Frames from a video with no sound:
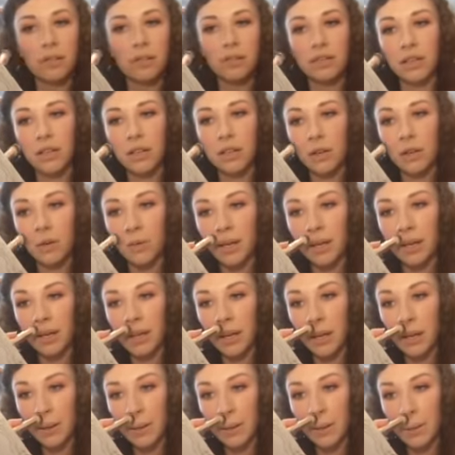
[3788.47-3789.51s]
So we
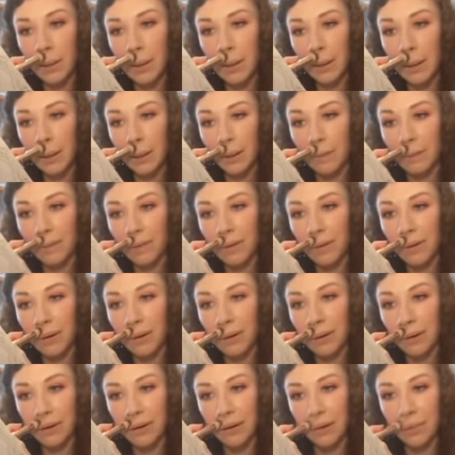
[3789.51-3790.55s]
now have
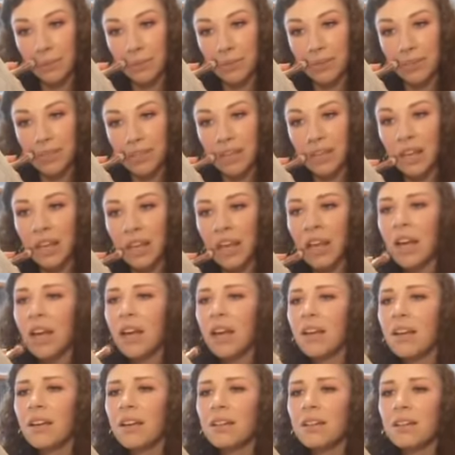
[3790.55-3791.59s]
our lips
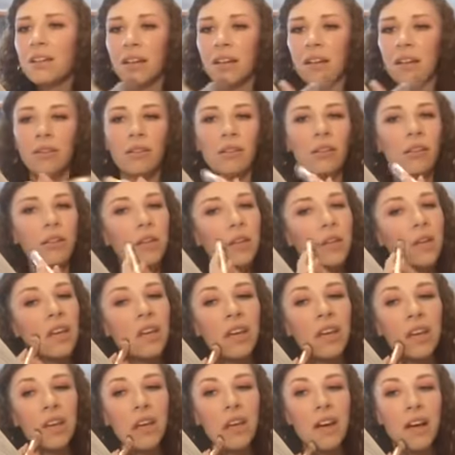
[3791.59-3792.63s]
lined. They're
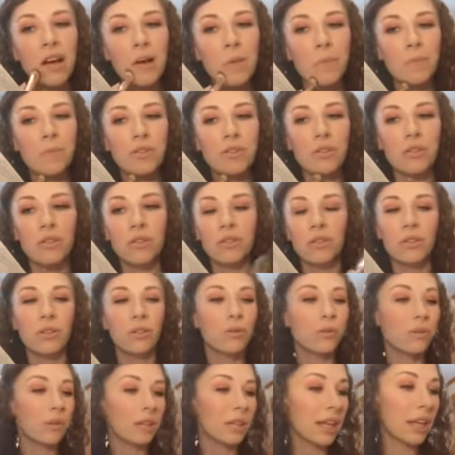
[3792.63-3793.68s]
looking
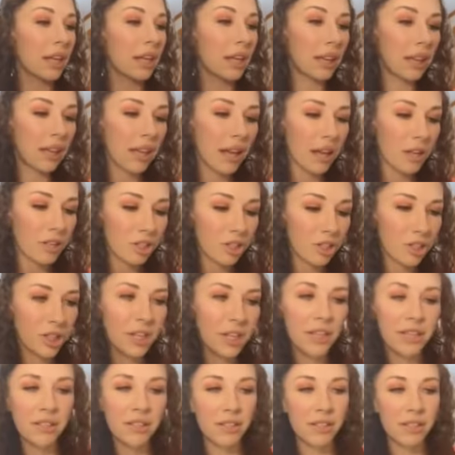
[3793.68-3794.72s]
absolutely
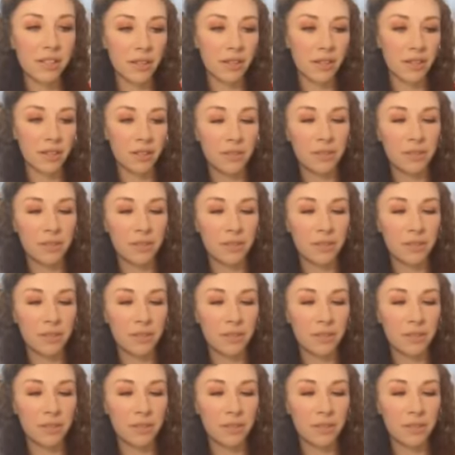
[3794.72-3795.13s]
luscious.